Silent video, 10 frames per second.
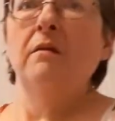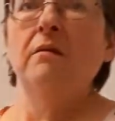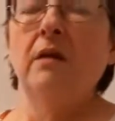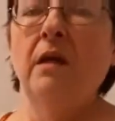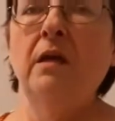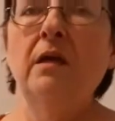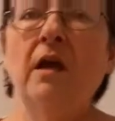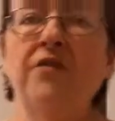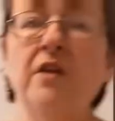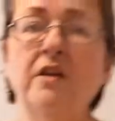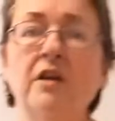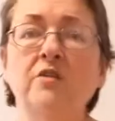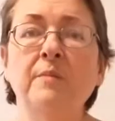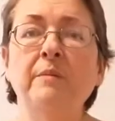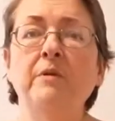and I think it does
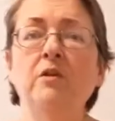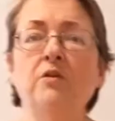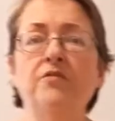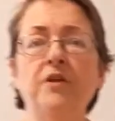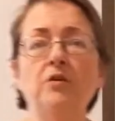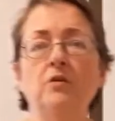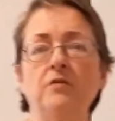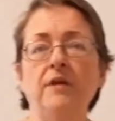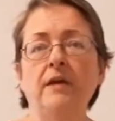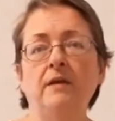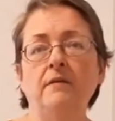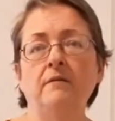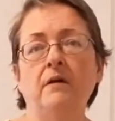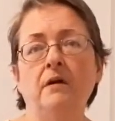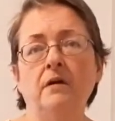make me look thinner
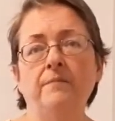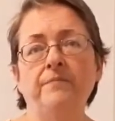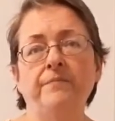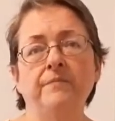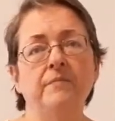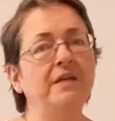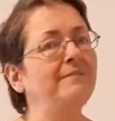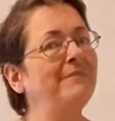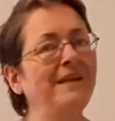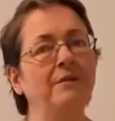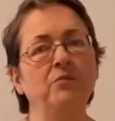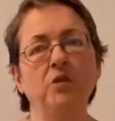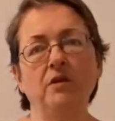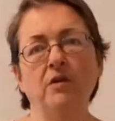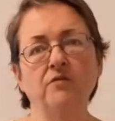than, um, but man, I'm
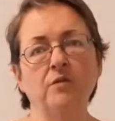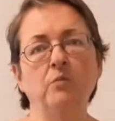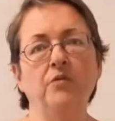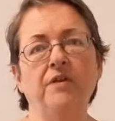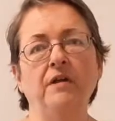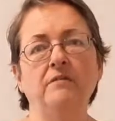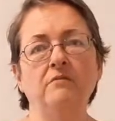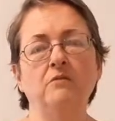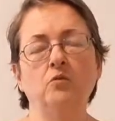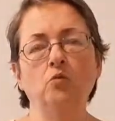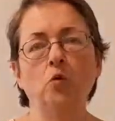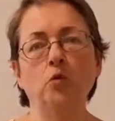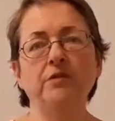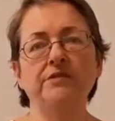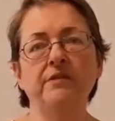really uncomfortable with that roll
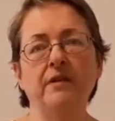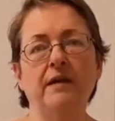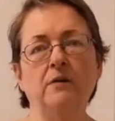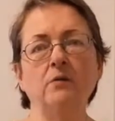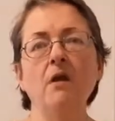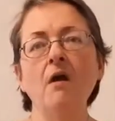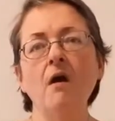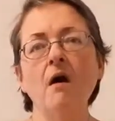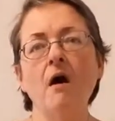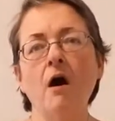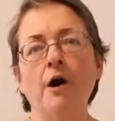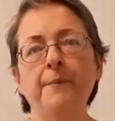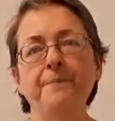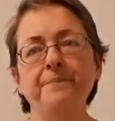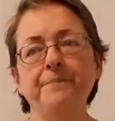that's sticking out.
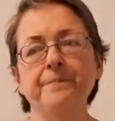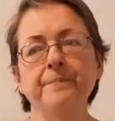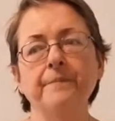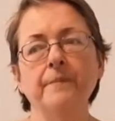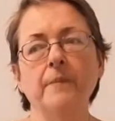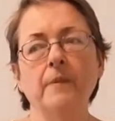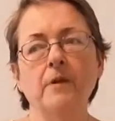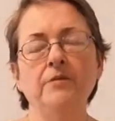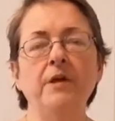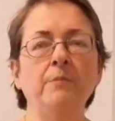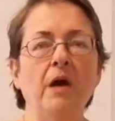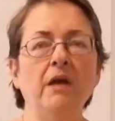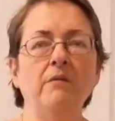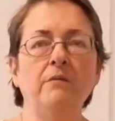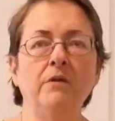Um, than
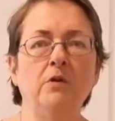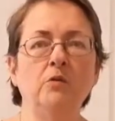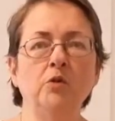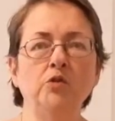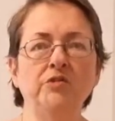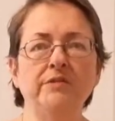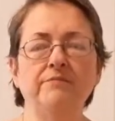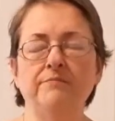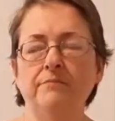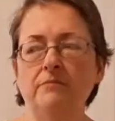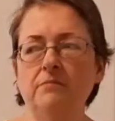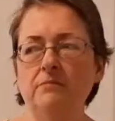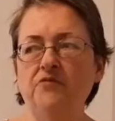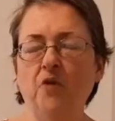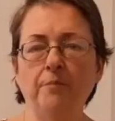my, you know, loose
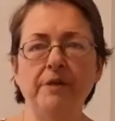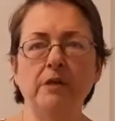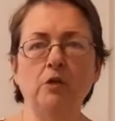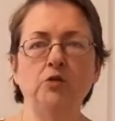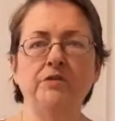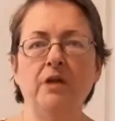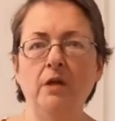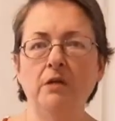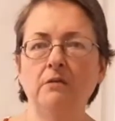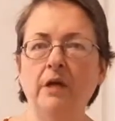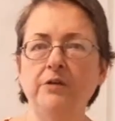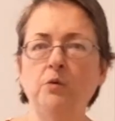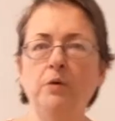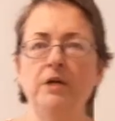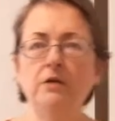frumpy clothes that I like to
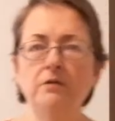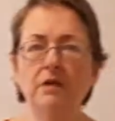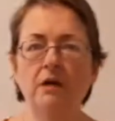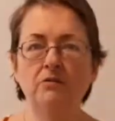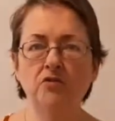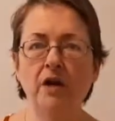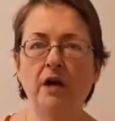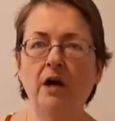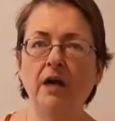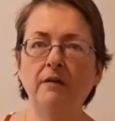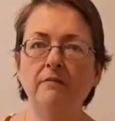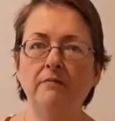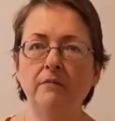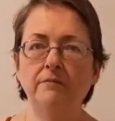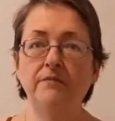wear to try to hide
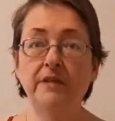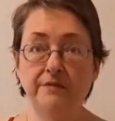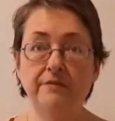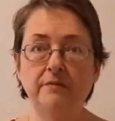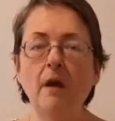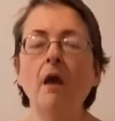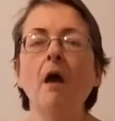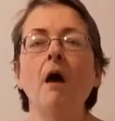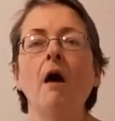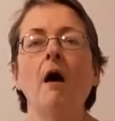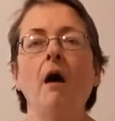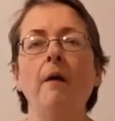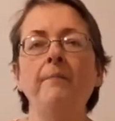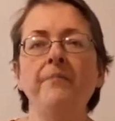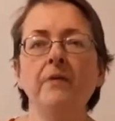this.
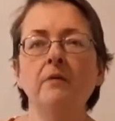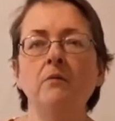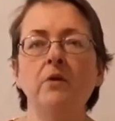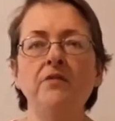Um, what do you